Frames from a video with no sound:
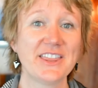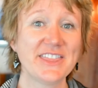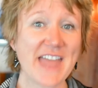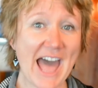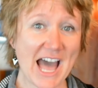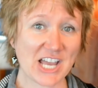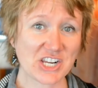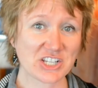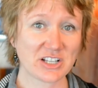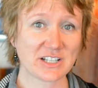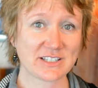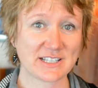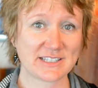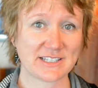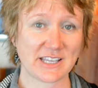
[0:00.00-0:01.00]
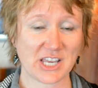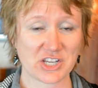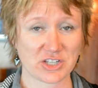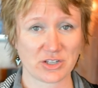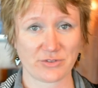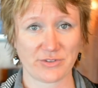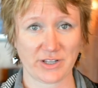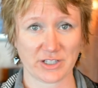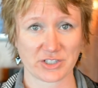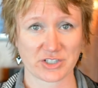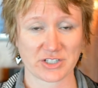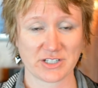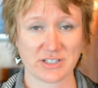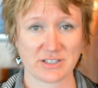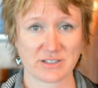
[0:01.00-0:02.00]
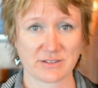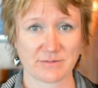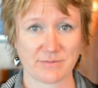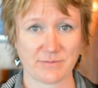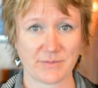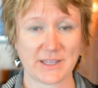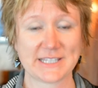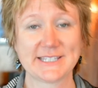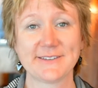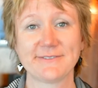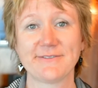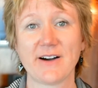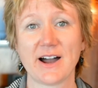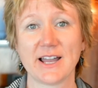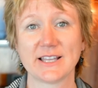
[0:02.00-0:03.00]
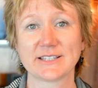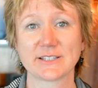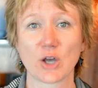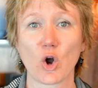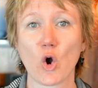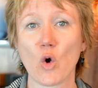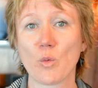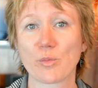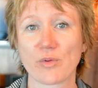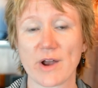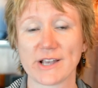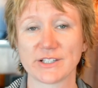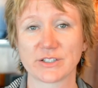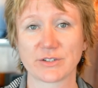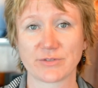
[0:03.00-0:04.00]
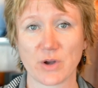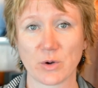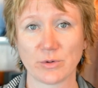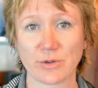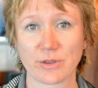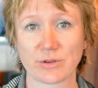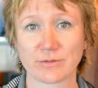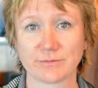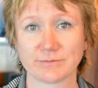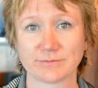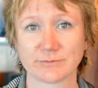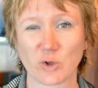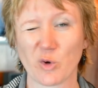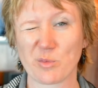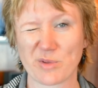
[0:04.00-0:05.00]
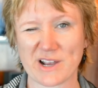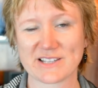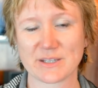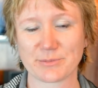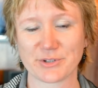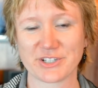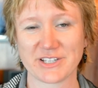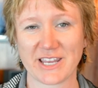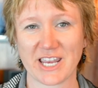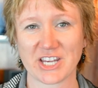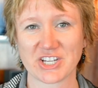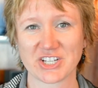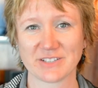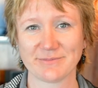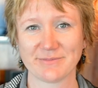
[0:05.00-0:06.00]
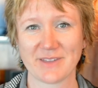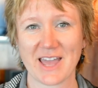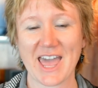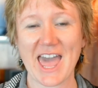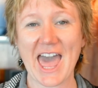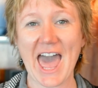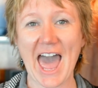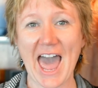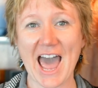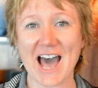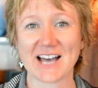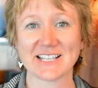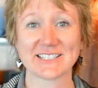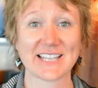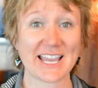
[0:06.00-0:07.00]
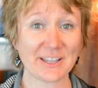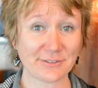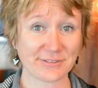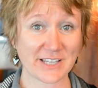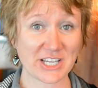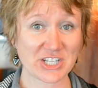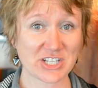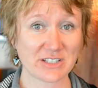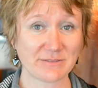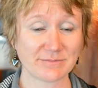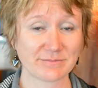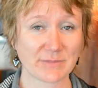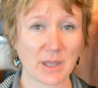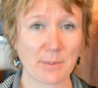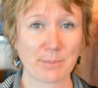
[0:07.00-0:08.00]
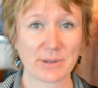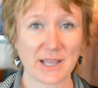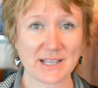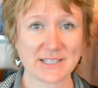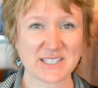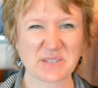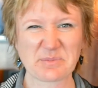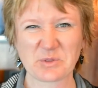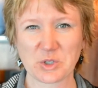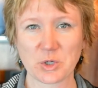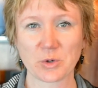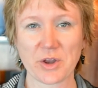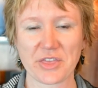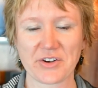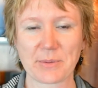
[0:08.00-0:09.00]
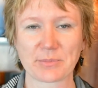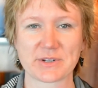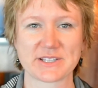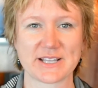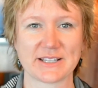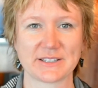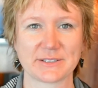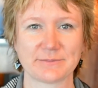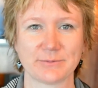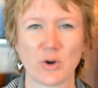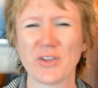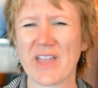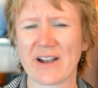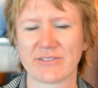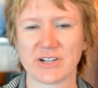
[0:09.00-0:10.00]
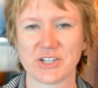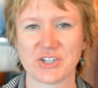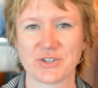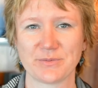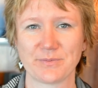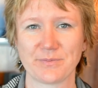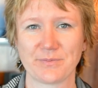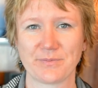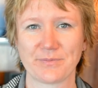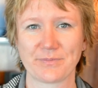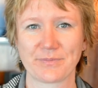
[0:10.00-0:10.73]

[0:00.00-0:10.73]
The National Association of Realtors defines home price growth, home price appreciation, as inflation plus 2 or 3% on average.